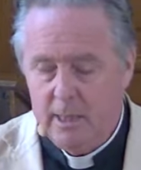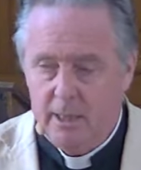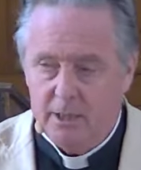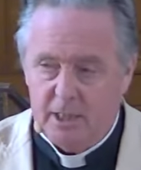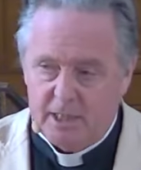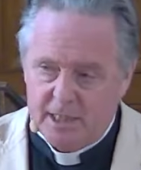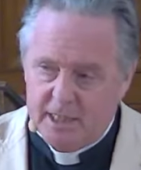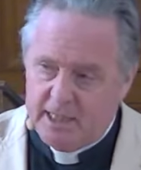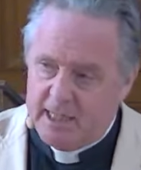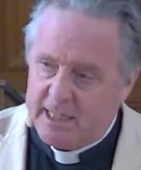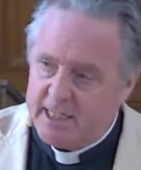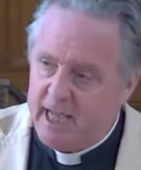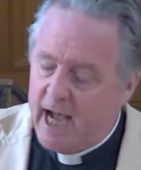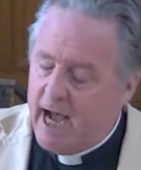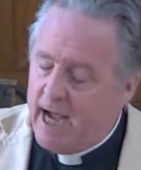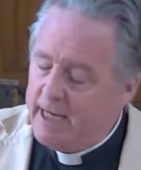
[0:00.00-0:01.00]
Just as an
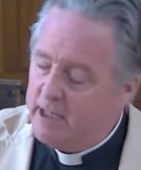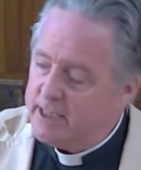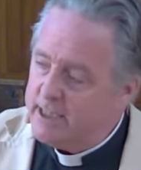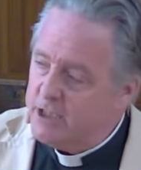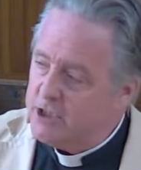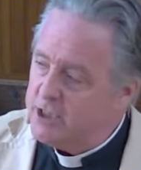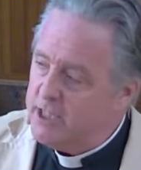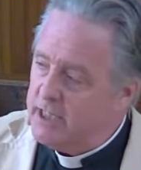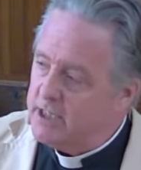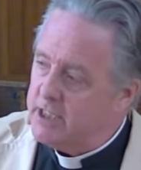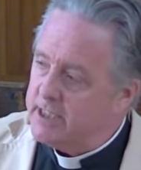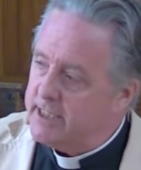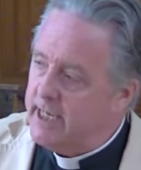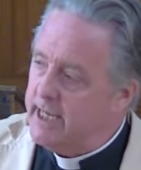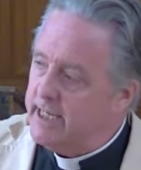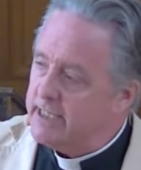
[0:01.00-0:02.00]
aside, it's interesting to
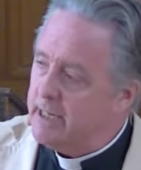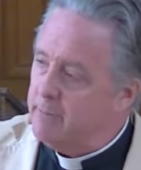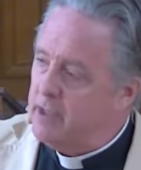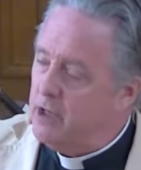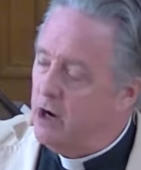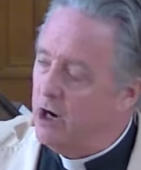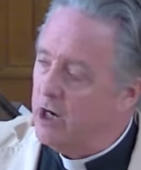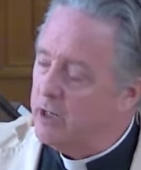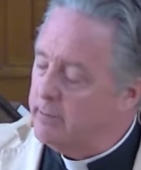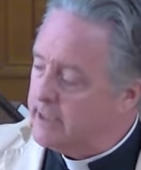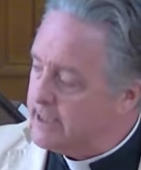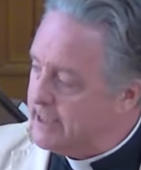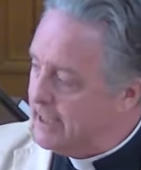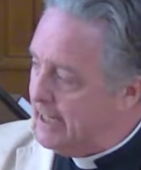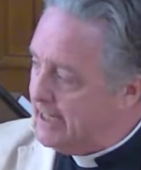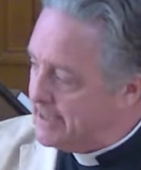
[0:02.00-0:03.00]
see some of the
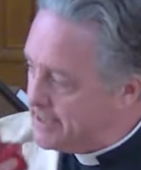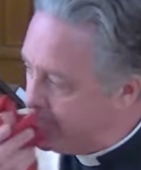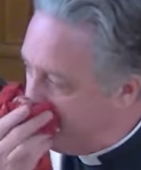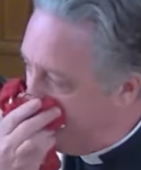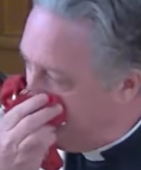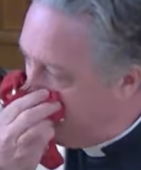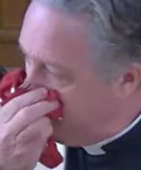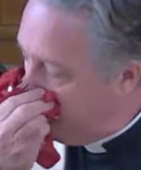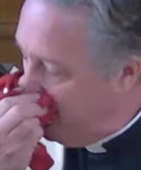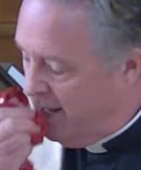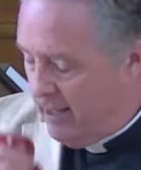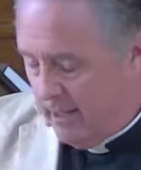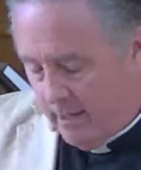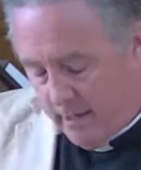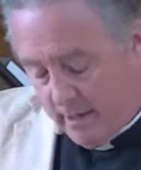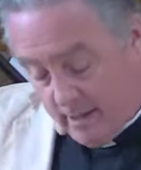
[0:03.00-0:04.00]
arguments against
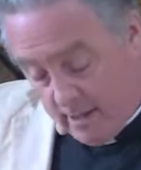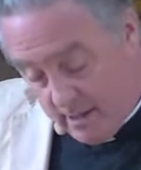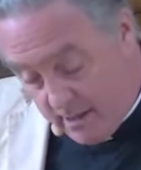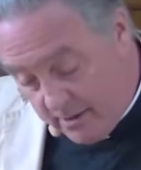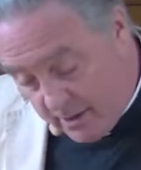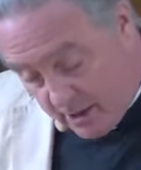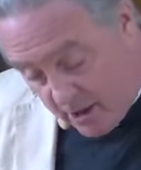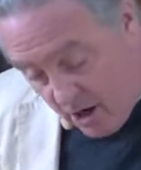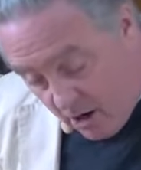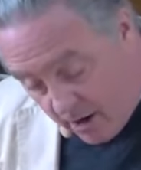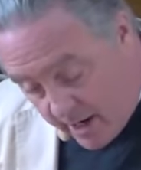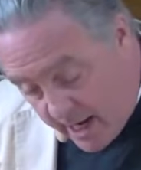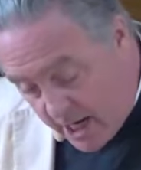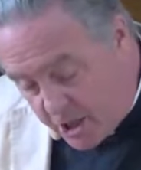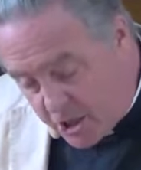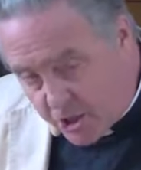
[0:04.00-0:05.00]
the
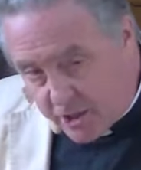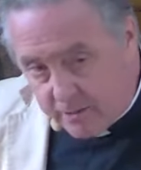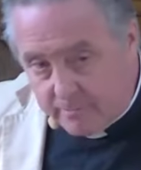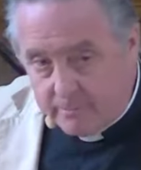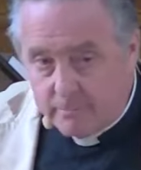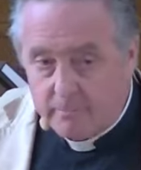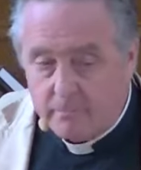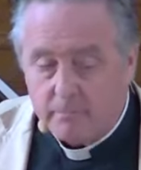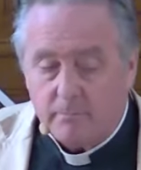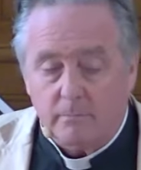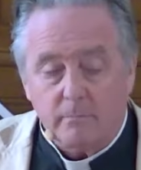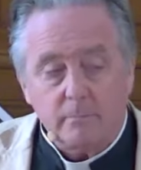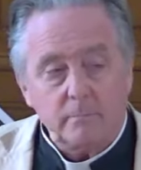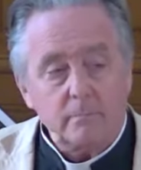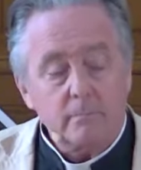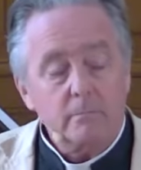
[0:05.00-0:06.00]
coronation.
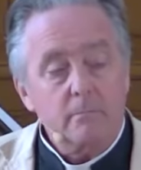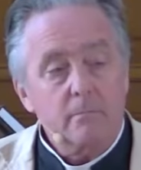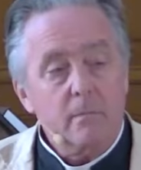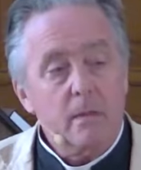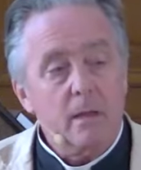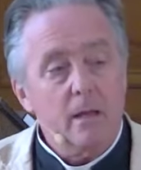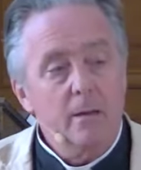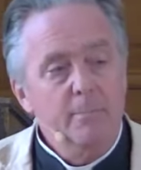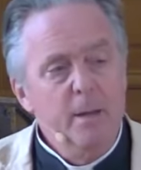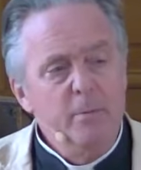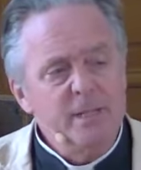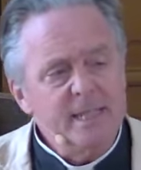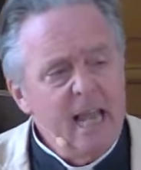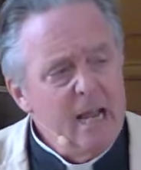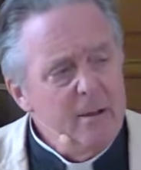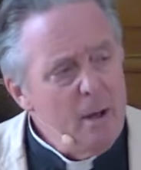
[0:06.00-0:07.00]
People
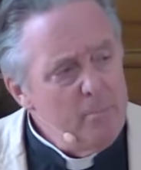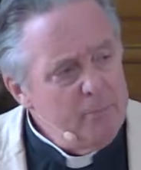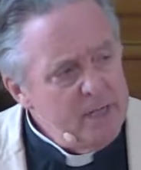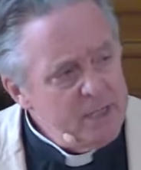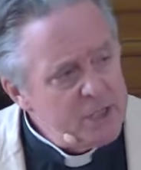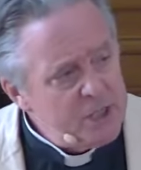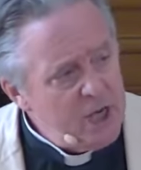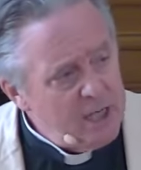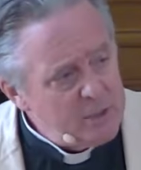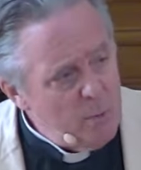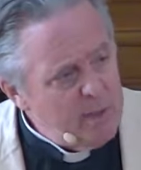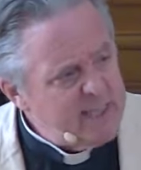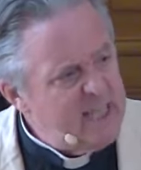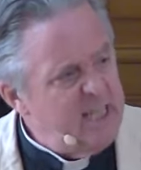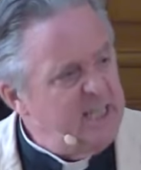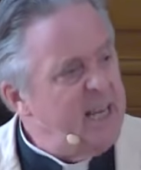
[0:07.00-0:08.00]
saying about Prince Charles, well,
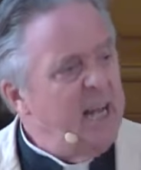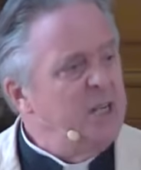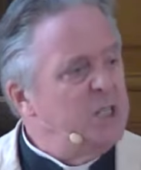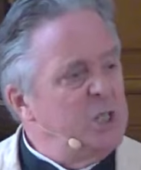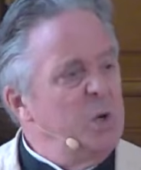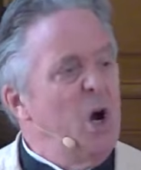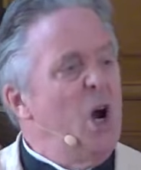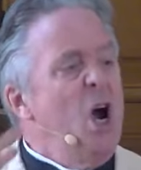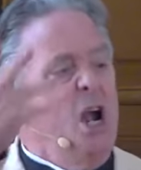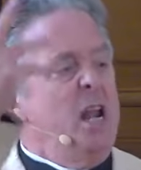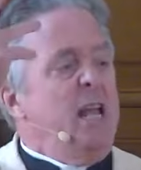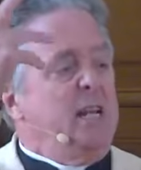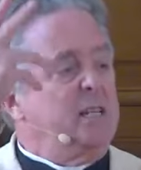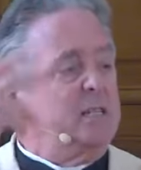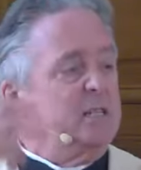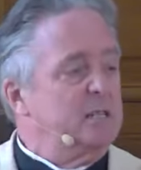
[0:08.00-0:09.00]
what's he done to earn
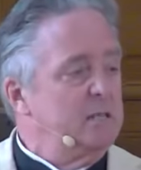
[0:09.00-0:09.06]
it?